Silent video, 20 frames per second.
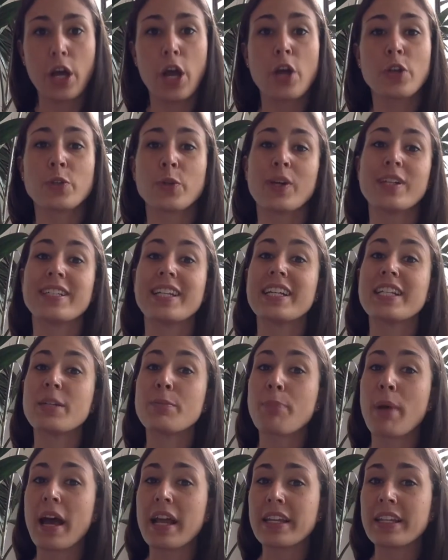So I say
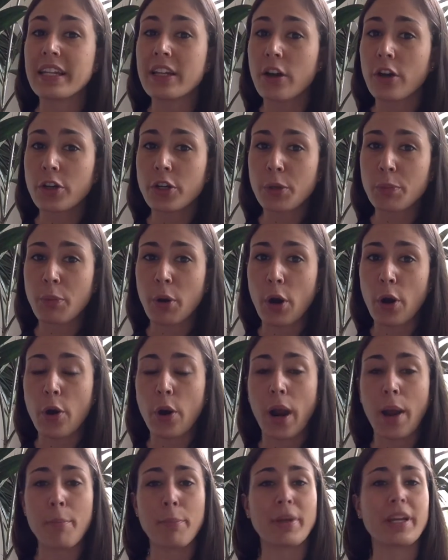depending on your
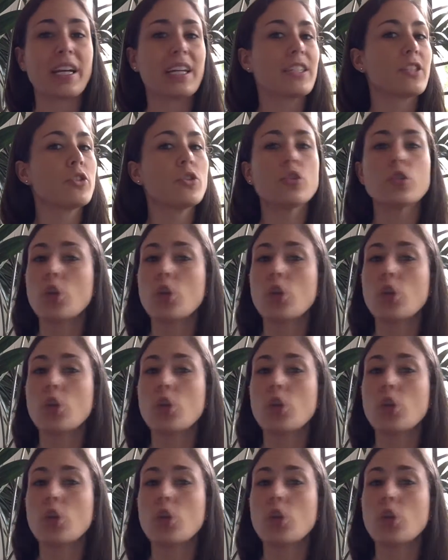program because